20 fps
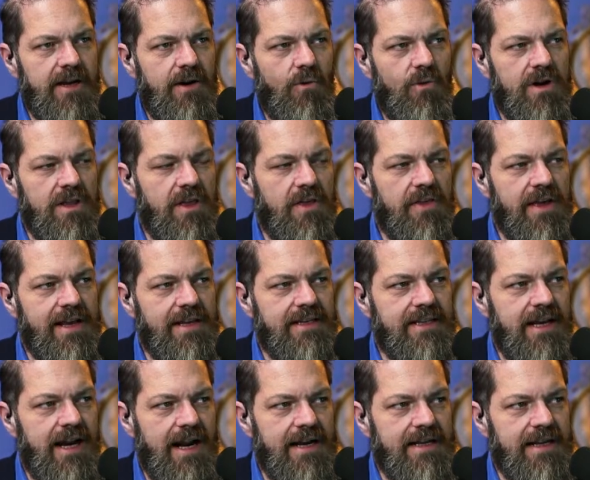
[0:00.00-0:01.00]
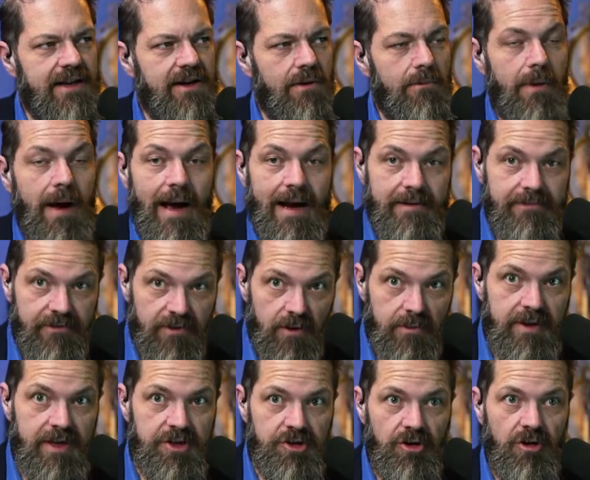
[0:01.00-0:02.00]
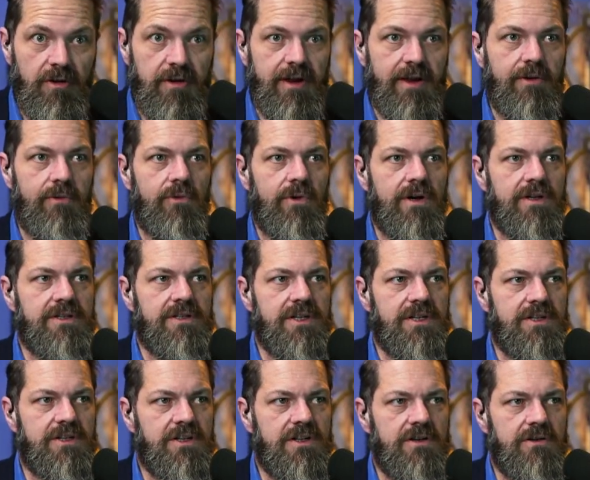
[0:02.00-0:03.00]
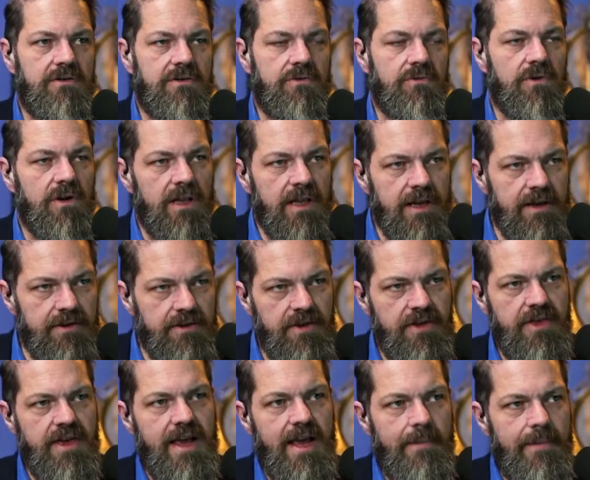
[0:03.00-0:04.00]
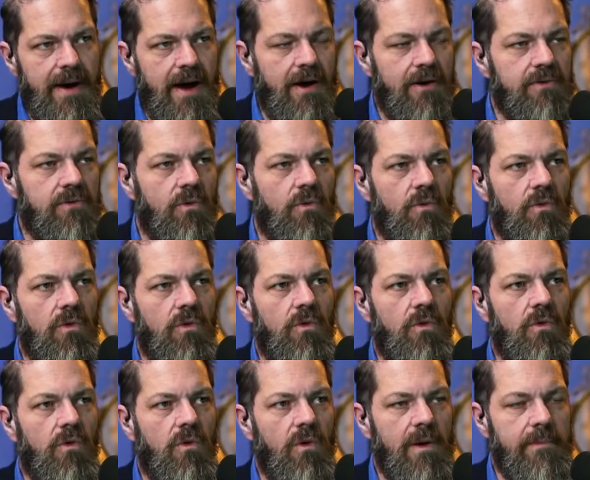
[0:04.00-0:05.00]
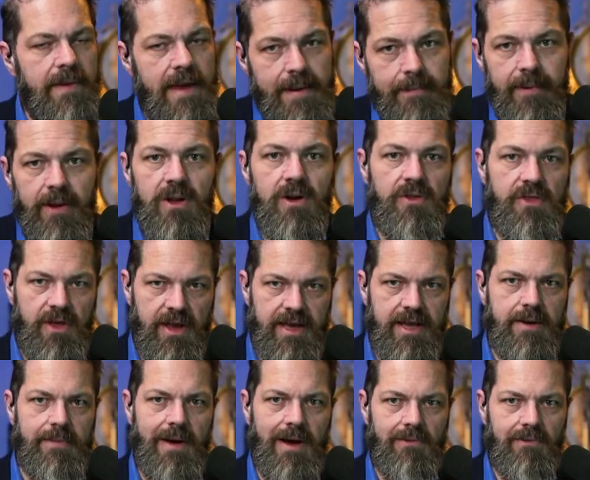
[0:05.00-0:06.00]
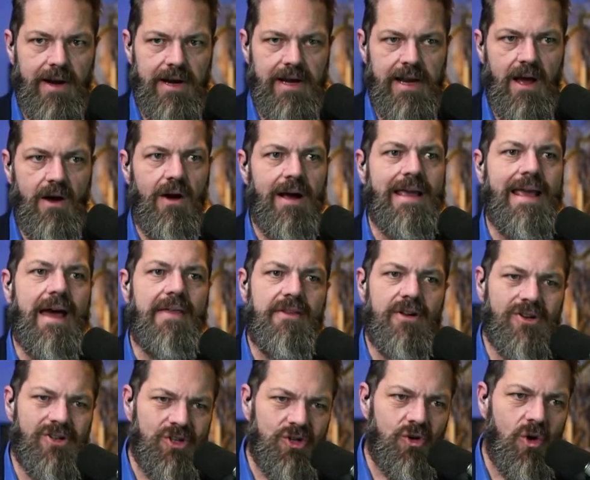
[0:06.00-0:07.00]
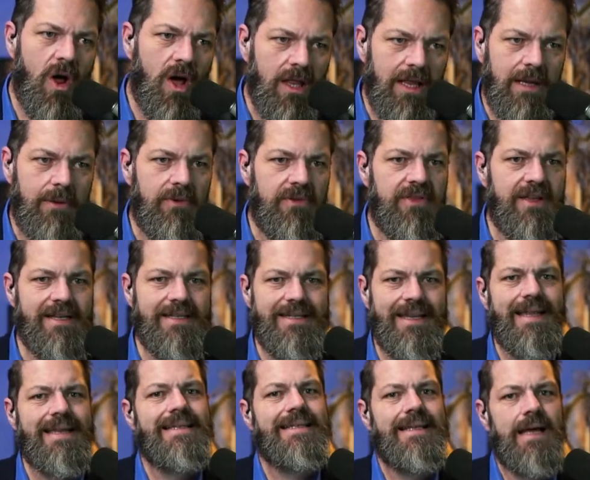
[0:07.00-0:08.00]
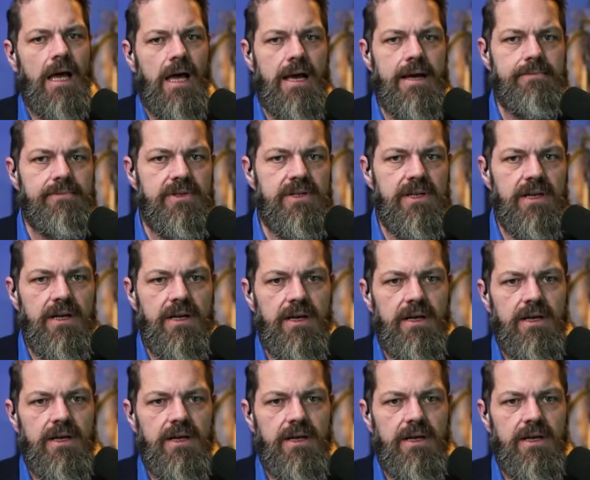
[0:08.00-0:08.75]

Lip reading: one of the things that I did on my filming journey was just really think about what people are thinking about right now. Again, they're struggling with these end times,